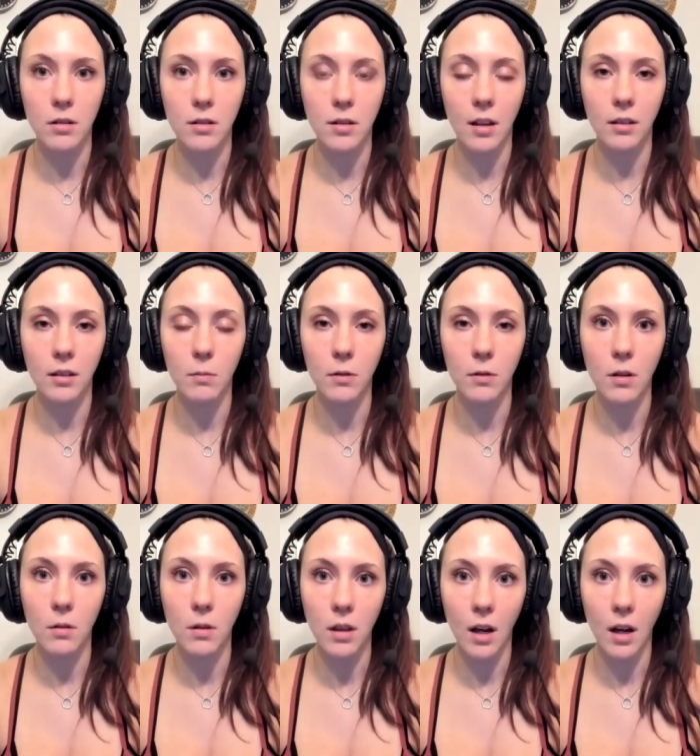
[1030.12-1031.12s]
or slightly
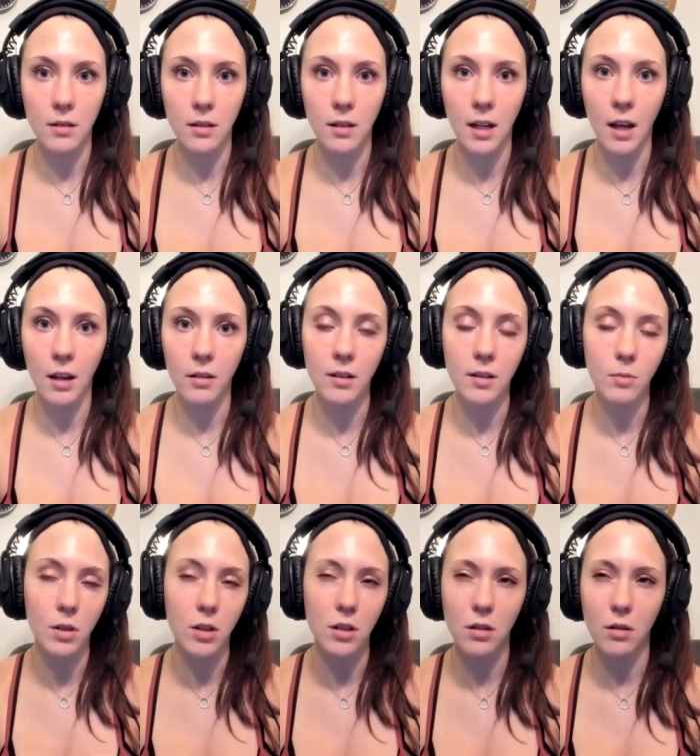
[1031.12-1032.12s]
below a thousand calories,
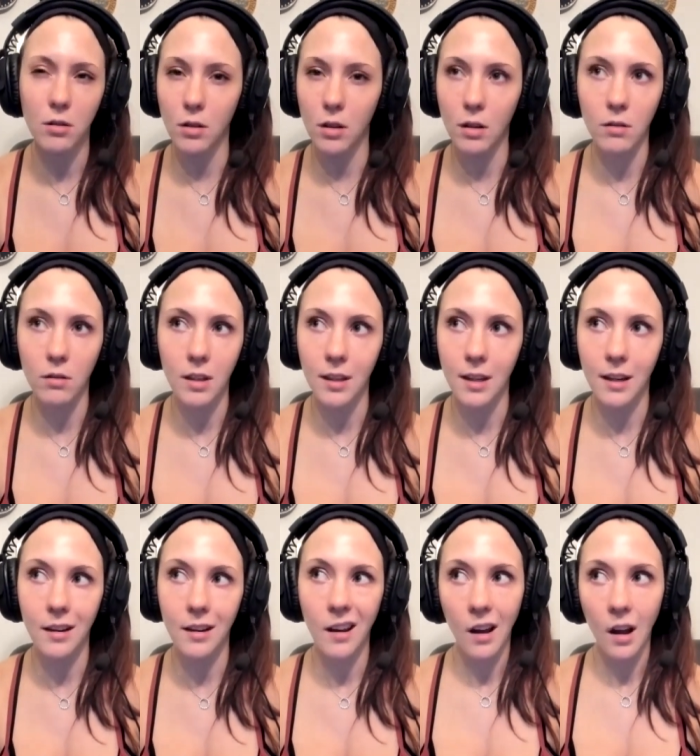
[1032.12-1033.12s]
which is usually only
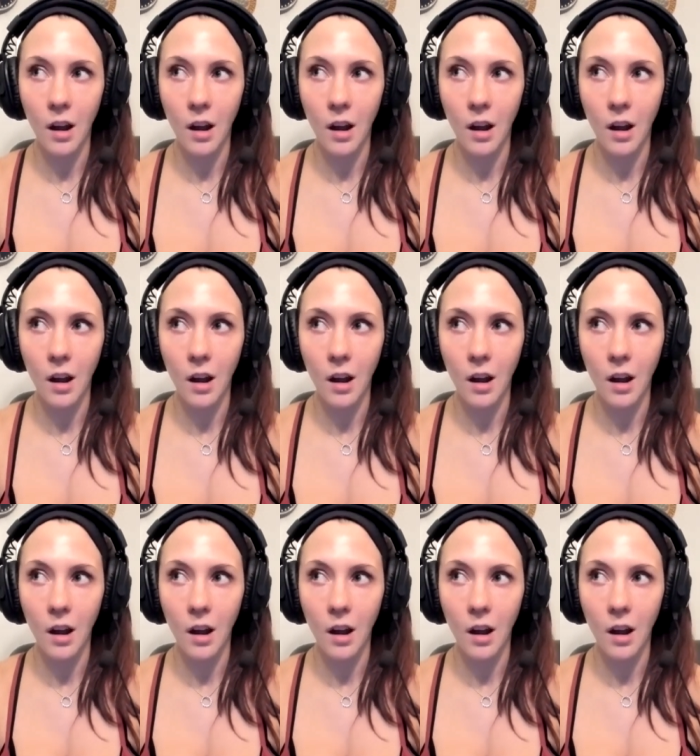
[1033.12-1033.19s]
like